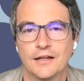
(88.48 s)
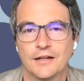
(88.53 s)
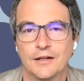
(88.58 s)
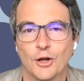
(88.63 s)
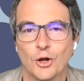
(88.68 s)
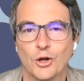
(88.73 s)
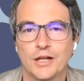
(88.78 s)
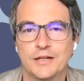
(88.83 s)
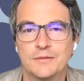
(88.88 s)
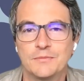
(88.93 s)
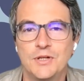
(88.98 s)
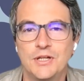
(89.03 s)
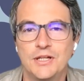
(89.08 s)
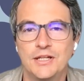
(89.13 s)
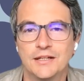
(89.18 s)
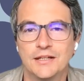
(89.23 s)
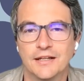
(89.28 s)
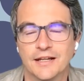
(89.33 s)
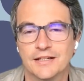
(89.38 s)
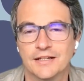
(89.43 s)
Now let
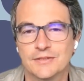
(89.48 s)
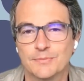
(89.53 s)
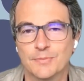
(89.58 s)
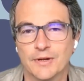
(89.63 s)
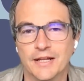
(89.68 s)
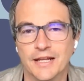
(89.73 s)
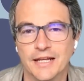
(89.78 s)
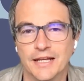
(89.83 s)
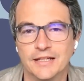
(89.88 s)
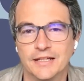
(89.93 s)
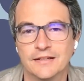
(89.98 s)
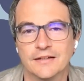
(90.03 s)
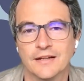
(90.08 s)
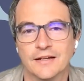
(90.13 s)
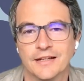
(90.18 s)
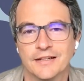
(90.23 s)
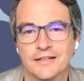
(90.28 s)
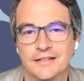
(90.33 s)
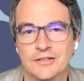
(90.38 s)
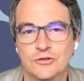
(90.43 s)
me explain
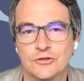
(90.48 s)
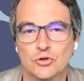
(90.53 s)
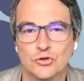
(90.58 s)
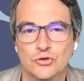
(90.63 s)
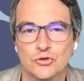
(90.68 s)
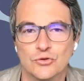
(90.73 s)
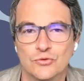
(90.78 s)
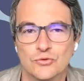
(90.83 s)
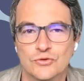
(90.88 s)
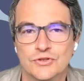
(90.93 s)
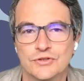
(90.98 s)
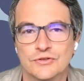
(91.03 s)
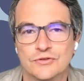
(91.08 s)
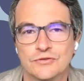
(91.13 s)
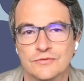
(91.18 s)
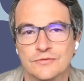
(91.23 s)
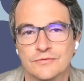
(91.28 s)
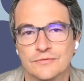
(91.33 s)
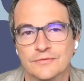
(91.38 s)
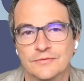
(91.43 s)
and
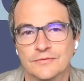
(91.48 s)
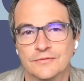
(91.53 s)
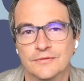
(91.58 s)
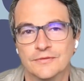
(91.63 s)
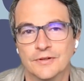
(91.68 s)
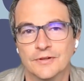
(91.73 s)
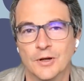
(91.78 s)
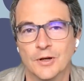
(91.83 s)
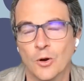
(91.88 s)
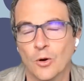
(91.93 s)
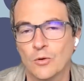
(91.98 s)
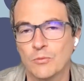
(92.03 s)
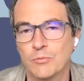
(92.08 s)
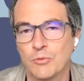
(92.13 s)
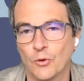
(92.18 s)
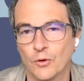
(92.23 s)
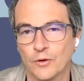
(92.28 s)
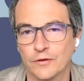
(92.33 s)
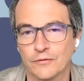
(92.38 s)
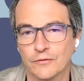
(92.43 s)
introduce
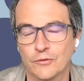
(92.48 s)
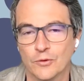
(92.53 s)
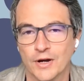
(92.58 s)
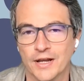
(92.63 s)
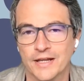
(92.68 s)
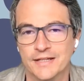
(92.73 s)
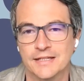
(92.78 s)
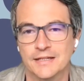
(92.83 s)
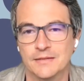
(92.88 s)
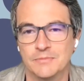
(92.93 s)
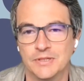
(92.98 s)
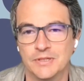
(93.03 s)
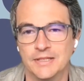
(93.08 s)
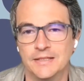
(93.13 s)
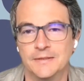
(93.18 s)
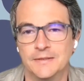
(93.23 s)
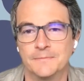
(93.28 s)
LogPoint for SAP.